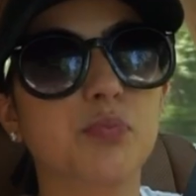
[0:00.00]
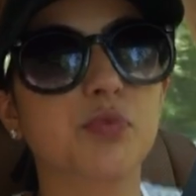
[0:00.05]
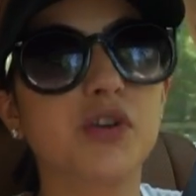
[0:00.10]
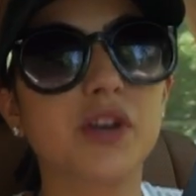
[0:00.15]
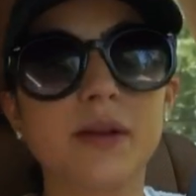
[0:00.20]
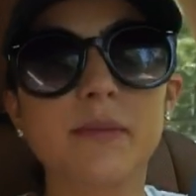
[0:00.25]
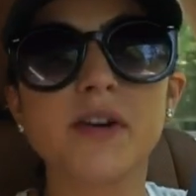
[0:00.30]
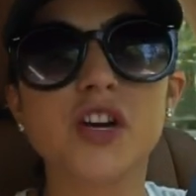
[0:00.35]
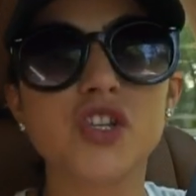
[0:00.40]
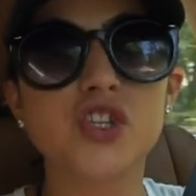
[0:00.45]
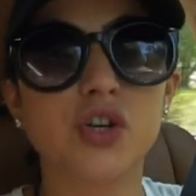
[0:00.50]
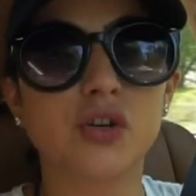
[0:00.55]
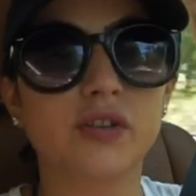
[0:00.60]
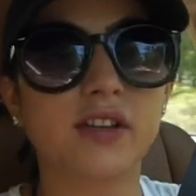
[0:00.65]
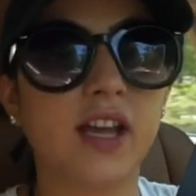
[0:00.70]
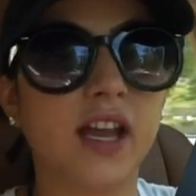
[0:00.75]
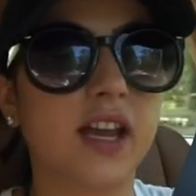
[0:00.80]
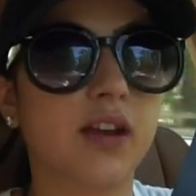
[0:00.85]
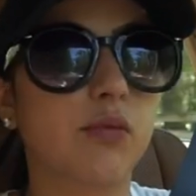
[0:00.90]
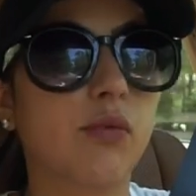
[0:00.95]
pretty much all
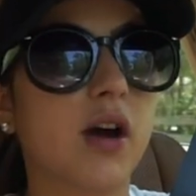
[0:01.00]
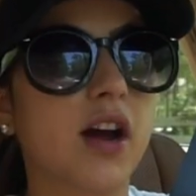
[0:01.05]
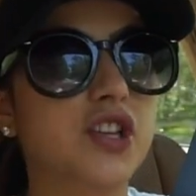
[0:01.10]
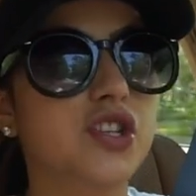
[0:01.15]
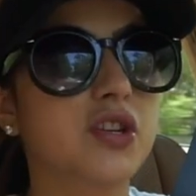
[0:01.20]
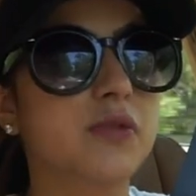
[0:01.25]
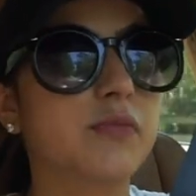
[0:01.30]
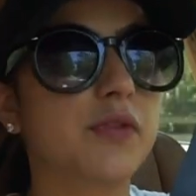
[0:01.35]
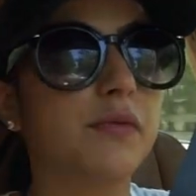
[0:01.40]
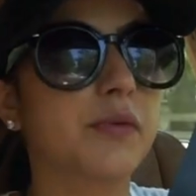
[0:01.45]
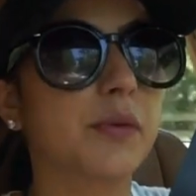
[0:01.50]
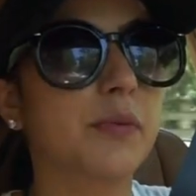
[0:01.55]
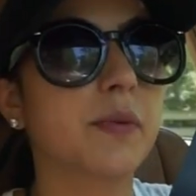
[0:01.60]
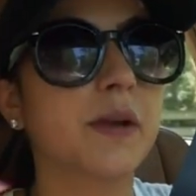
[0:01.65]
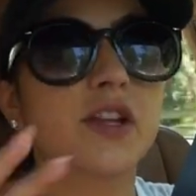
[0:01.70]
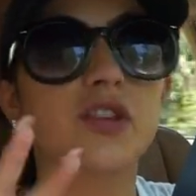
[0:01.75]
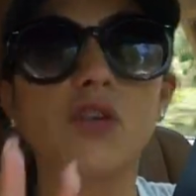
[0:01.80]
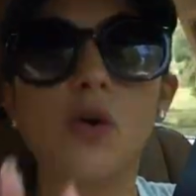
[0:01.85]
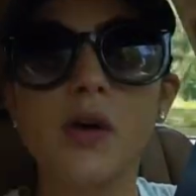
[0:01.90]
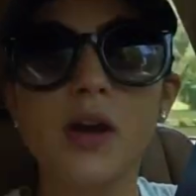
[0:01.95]
day, watched a movie with
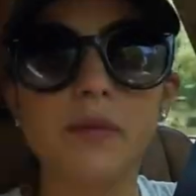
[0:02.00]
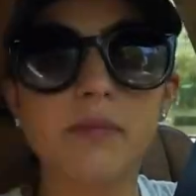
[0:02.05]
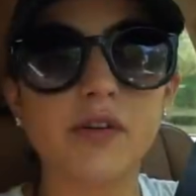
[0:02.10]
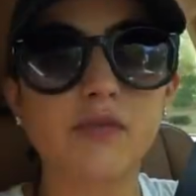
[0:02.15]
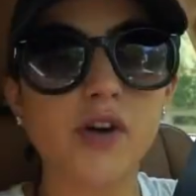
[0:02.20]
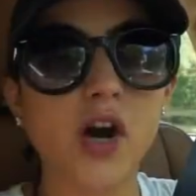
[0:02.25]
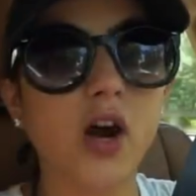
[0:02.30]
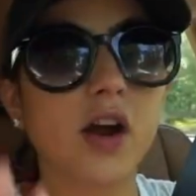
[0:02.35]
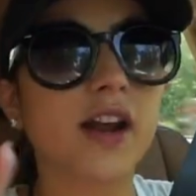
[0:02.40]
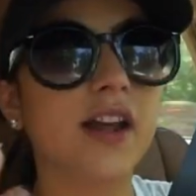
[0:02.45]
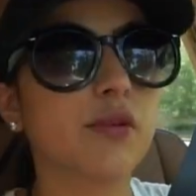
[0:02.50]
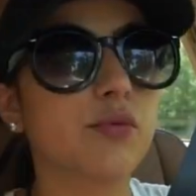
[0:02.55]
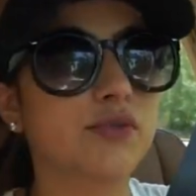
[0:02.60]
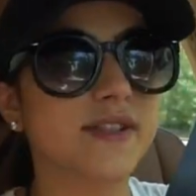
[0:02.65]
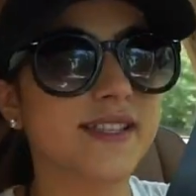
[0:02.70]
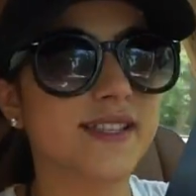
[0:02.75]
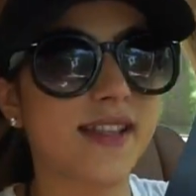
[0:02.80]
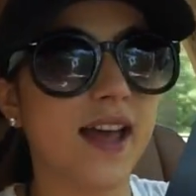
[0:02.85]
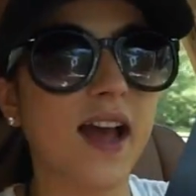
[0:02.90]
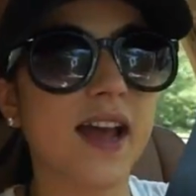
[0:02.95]
Pete. Don't get me wrong, it
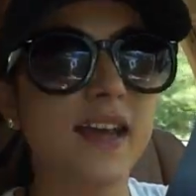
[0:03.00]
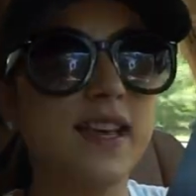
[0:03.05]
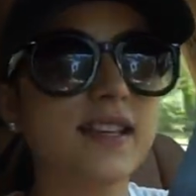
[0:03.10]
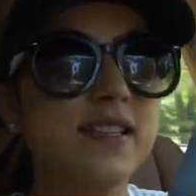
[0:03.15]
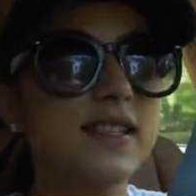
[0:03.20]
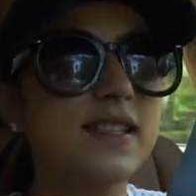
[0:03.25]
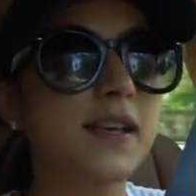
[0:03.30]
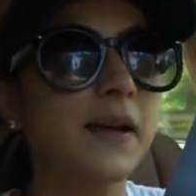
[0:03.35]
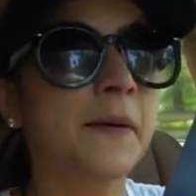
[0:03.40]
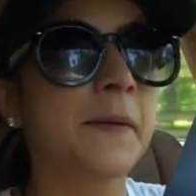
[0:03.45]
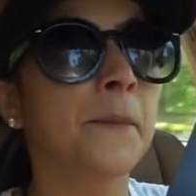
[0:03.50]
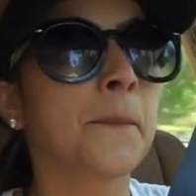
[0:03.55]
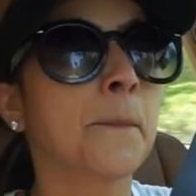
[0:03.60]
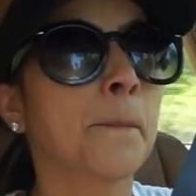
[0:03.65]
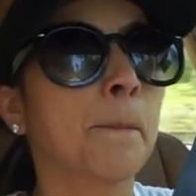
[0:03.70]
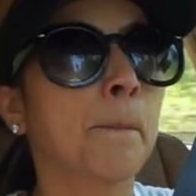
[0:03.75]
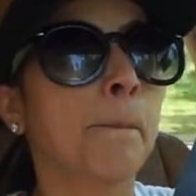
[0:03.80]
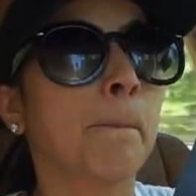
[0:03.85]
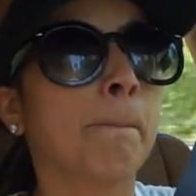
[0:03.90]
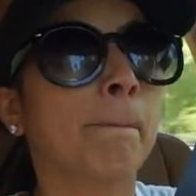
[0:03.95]
was nice,
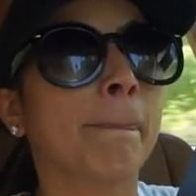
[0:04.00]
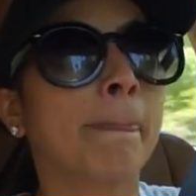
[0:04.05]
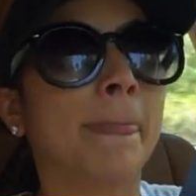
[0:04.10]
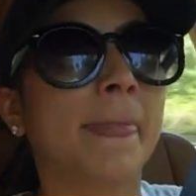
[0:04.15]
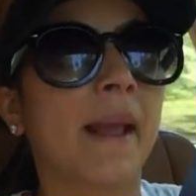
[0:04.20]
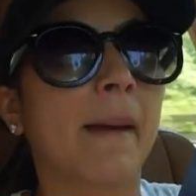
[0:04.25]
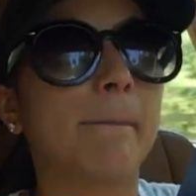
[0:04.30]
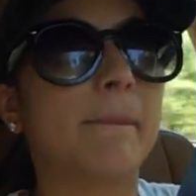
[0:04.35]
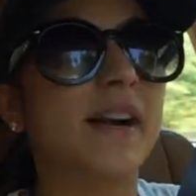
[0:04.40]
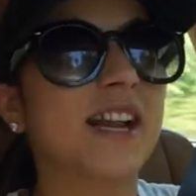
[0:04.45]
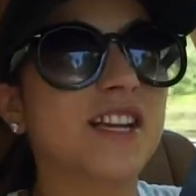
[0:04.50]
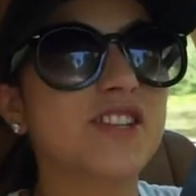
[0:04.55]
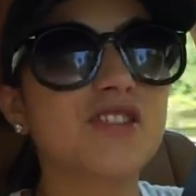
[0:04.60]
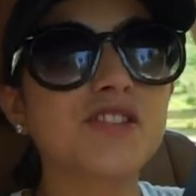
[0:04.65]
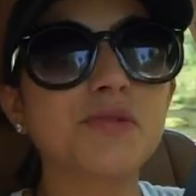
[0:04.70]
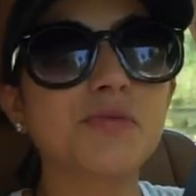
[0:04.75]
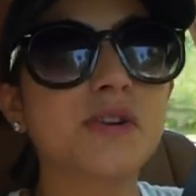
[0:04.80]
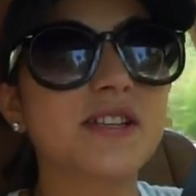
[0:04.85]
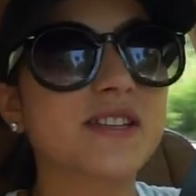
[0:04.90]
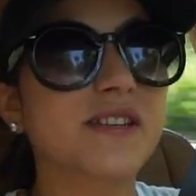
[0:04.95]
but I
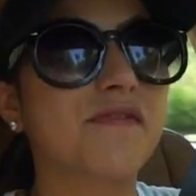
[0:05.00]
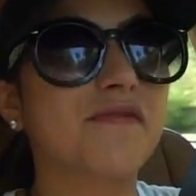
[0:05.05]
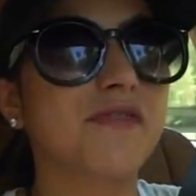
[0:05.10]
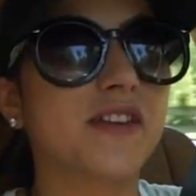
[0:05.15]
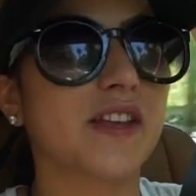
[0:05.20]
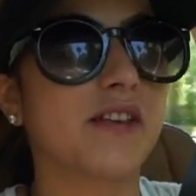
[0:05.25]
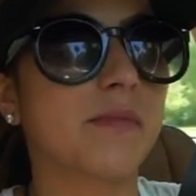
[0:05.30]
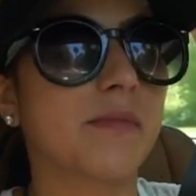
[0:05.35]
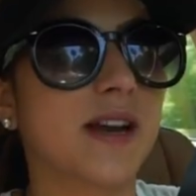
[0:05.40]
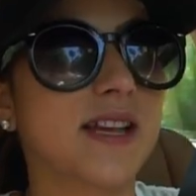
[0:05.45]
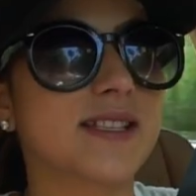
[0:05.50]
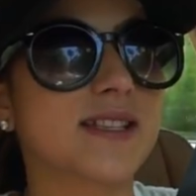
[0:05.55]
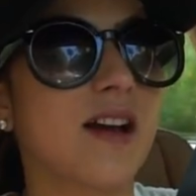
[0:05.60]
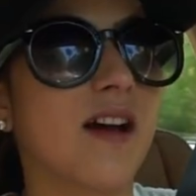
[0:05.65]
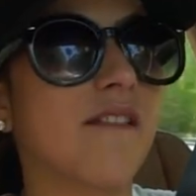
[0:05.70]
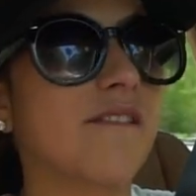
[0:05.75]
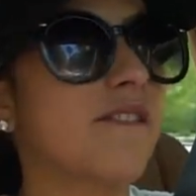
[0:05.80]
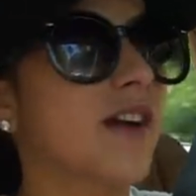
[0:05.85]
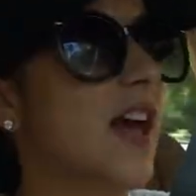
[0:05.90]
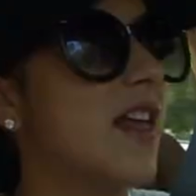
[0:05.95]
just wasn't feeling
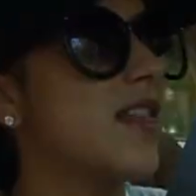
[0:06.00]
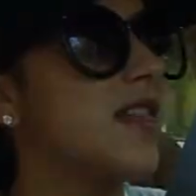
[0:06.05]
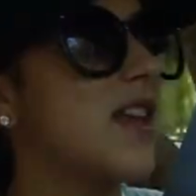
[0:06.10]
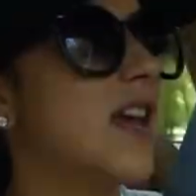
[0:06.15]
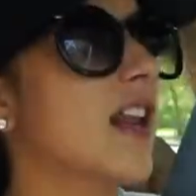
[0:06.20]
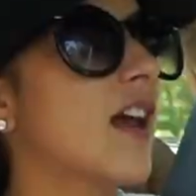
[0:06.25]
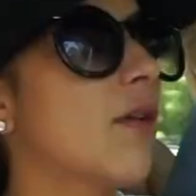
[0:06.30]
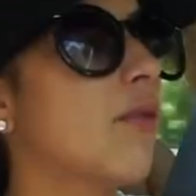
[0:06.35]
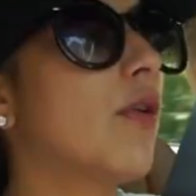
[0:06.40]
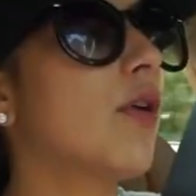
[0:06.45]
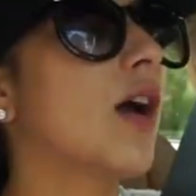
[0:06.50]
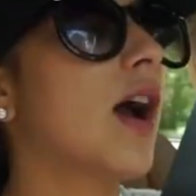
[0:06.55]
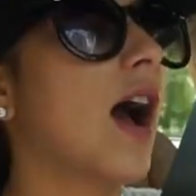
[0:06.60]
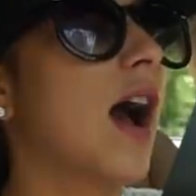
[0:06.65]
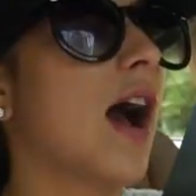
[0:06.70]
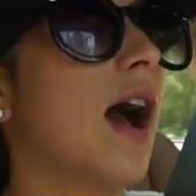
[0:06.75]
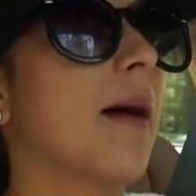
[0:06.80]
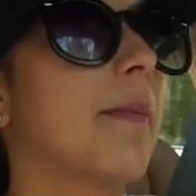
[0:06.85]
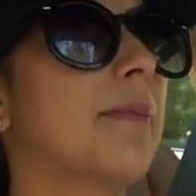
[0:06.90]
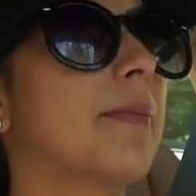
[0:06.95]
myself. And then I woke
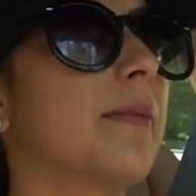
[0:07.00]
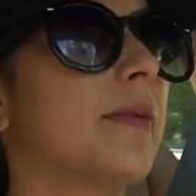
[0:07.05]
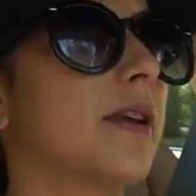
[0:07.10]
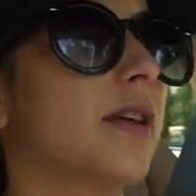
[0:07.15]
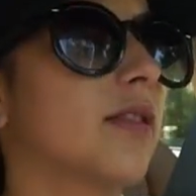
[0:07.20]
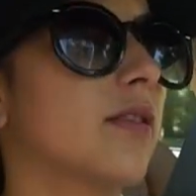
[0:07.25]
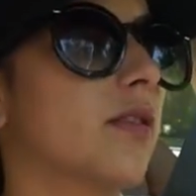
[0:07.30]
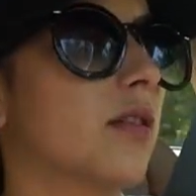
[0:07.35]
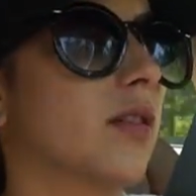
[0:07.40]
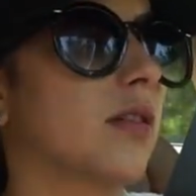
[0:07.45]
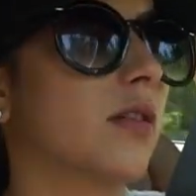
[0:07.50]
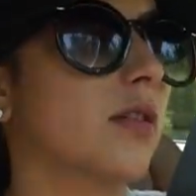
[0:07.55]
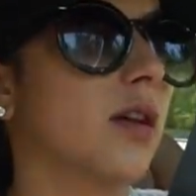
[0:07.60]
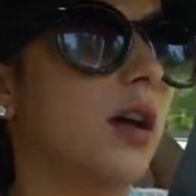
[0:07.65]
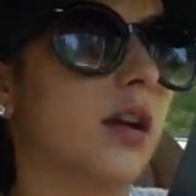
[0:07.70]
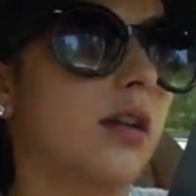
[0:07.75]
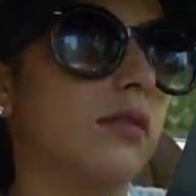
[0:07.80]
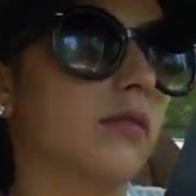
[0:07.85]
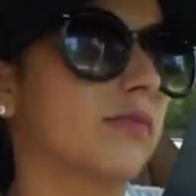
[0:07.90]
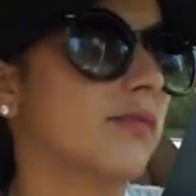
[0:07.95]
up either
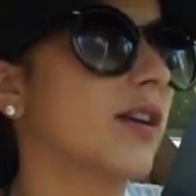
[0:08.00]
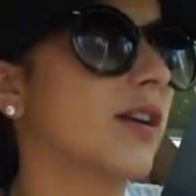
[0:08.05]
I